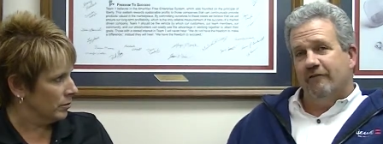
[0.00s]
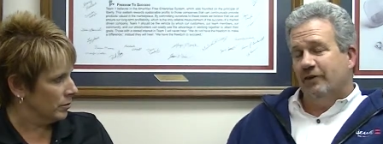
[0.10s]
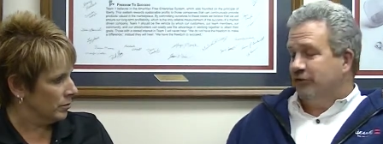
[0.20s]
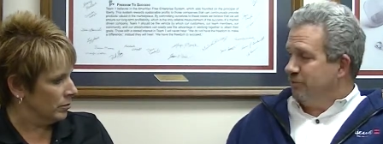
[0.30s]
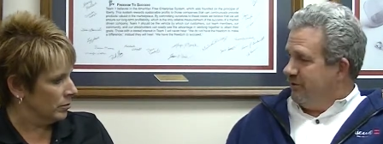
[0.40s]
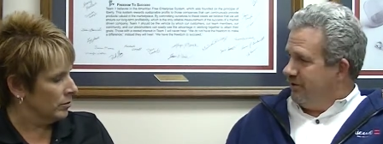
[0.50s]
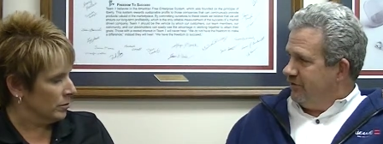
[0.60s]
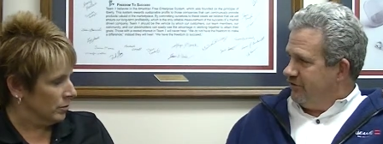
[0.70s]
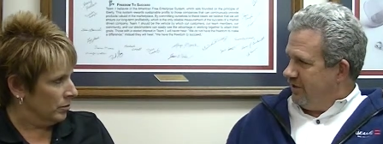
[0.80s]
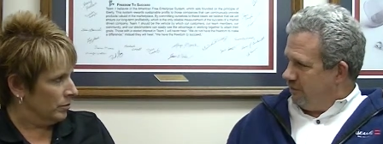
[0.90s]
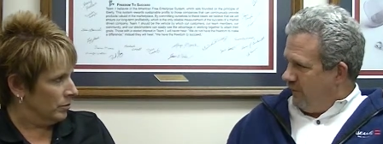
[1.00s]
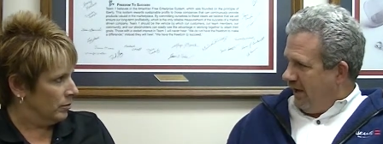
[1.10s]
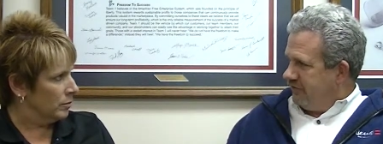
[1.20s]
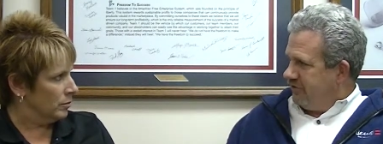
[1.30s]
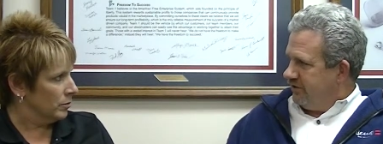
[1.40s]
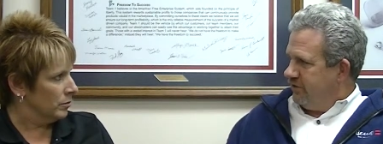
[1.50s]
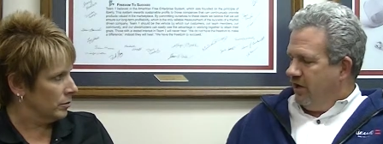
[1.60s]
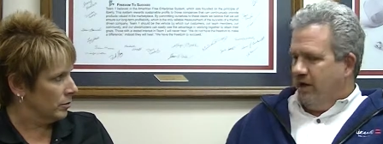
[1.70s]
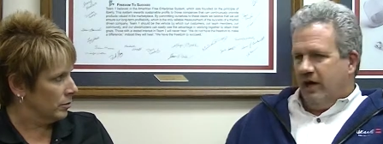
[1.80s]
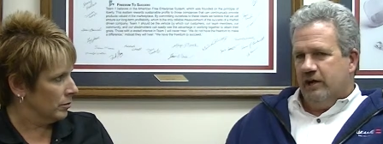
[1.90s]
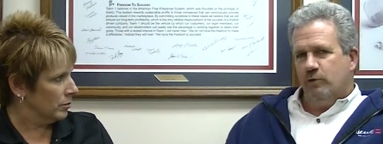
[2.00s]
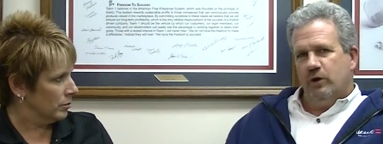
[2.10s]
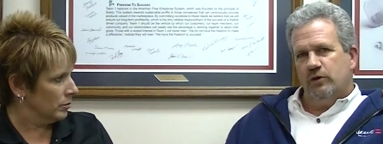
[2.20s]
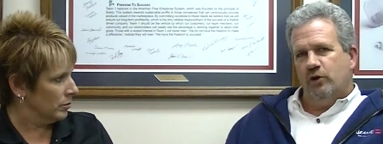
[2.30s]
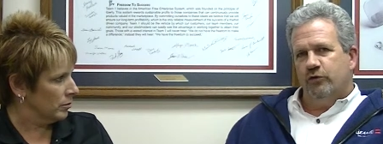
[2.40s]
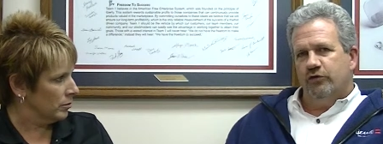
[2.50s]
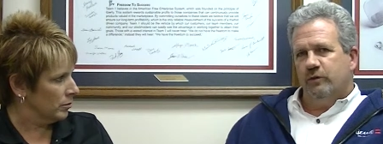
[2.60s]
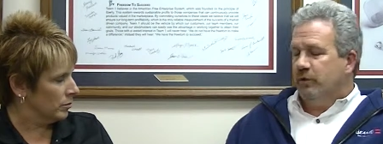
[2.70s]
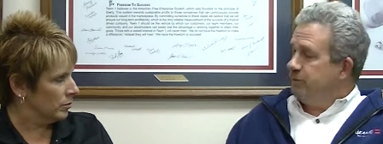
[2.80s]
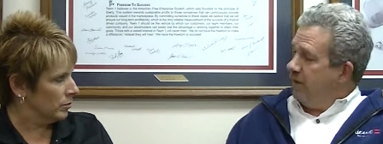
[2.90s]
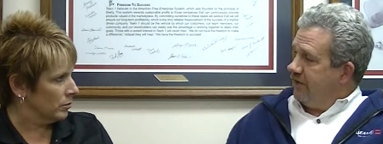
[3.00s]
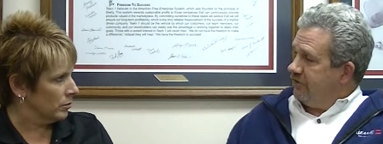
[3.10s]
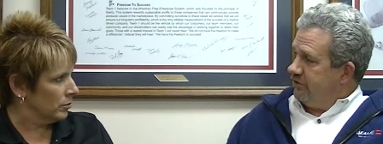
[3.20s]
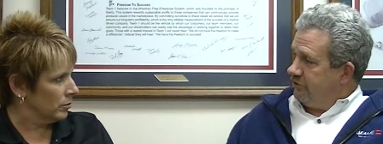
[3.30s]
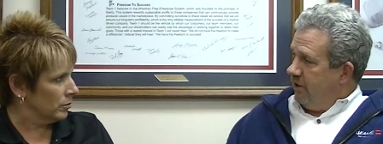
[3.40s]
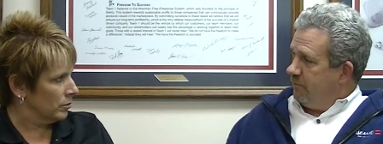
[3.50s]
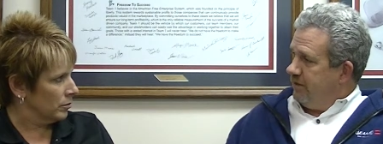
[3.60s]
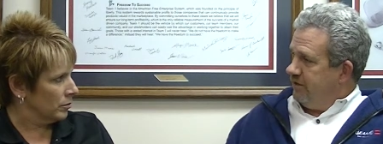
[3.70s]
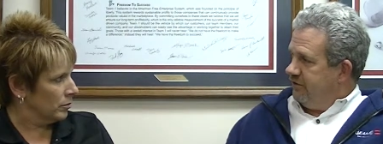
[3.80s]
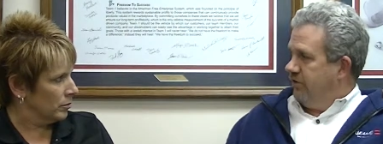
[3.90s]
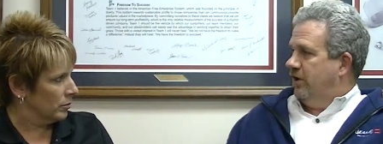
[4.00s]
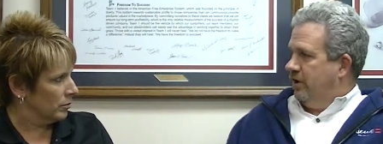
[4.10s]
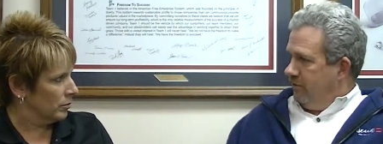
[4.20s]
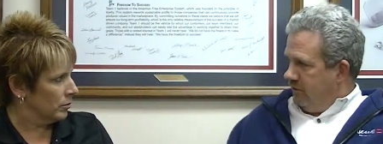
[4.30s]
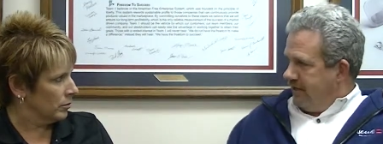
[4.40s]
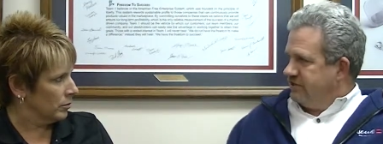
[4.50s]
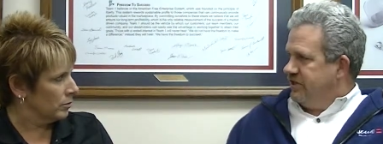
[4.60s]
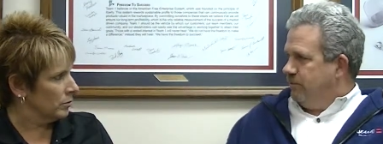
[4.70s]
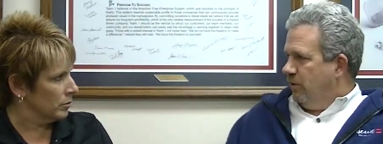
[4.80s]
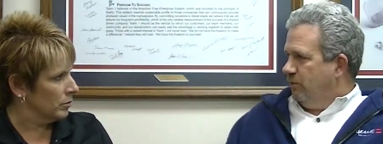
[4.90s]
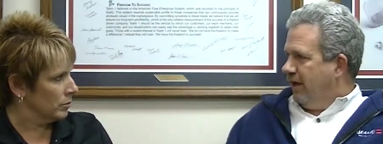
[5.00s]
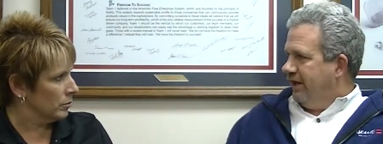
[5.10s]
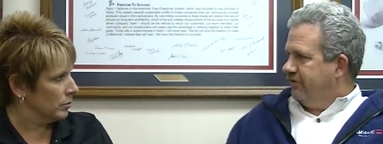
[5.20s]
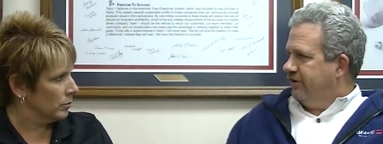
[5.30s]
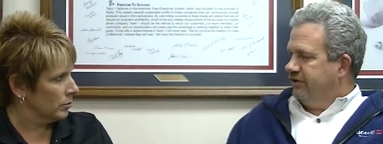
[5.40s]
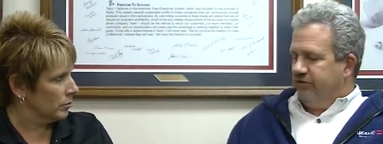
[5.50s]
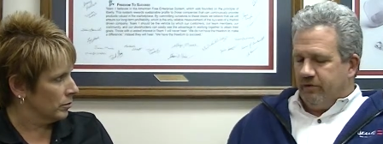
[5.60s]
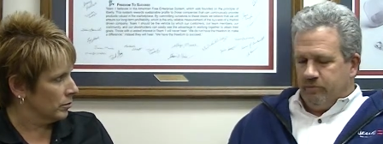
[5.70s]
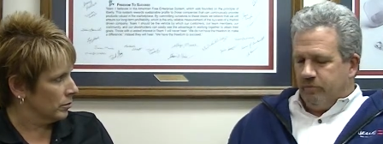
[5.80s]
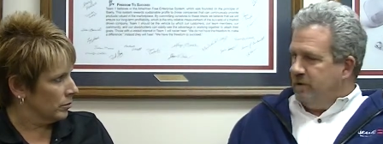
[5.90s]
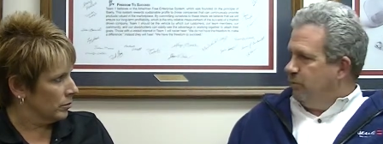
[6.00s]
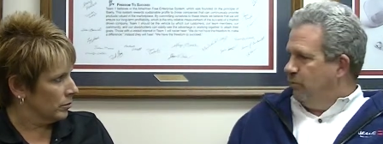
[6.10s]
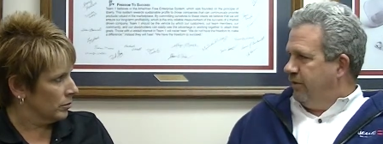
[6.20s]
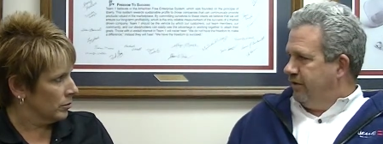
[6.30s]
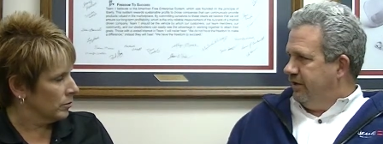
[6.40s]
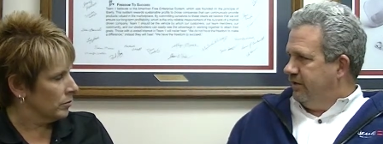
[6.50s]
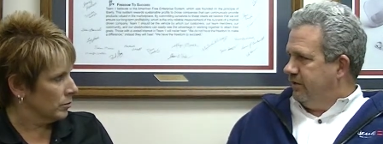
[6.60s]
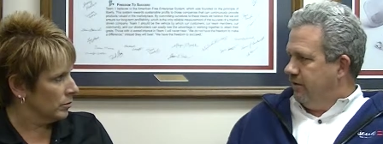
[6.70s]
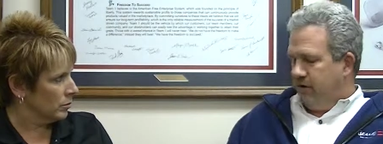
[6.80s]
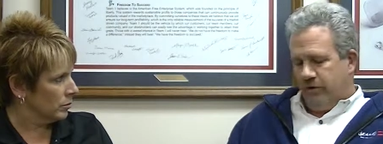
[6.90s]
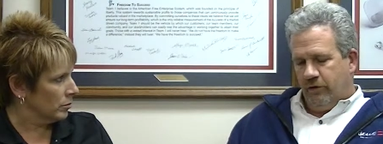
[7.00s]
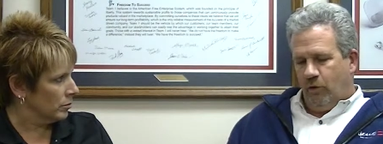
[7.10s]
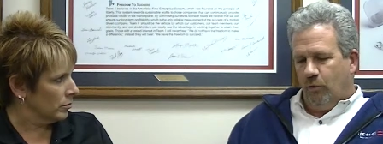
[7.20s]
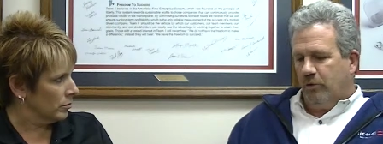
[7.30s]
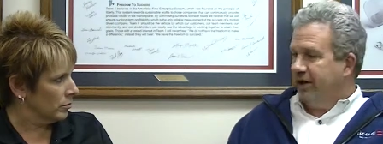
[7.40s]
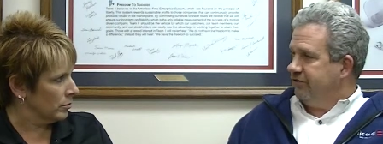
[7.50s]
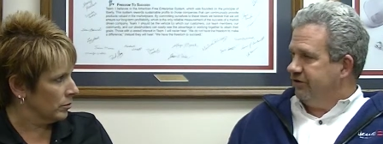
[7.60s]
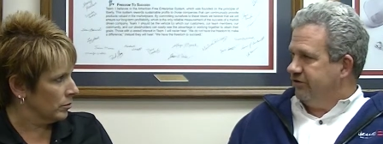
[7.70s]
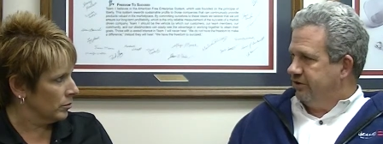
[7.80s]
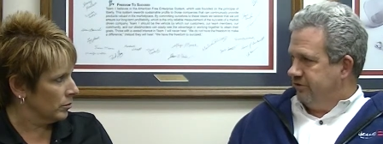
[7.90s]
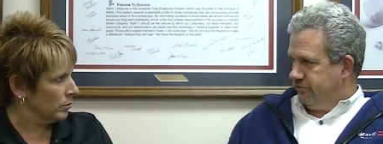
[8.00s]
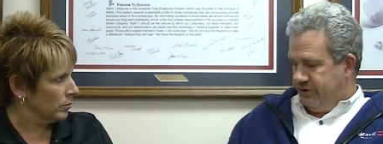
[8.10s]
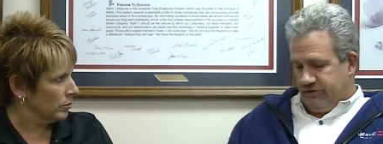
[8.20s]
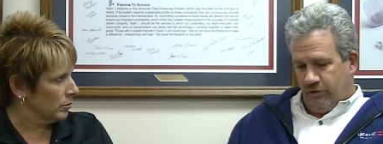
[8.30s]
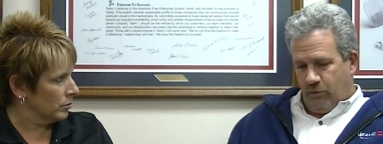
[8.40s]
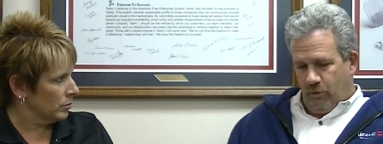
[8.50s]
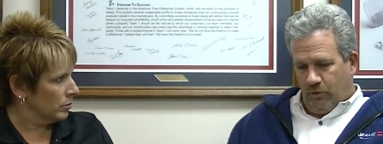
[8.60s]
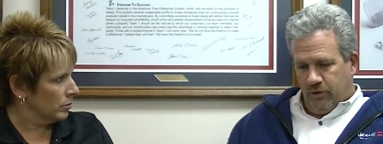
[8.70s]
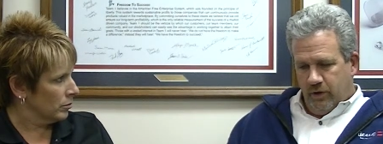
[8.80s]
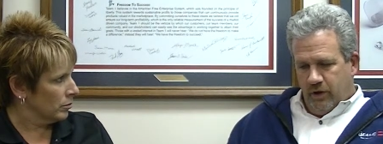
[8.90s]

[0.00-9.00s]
Speaker 1: of experience in plastics, and you work closely with plastics companies like Team One Plastics and people within the whole plastics industry as a whole.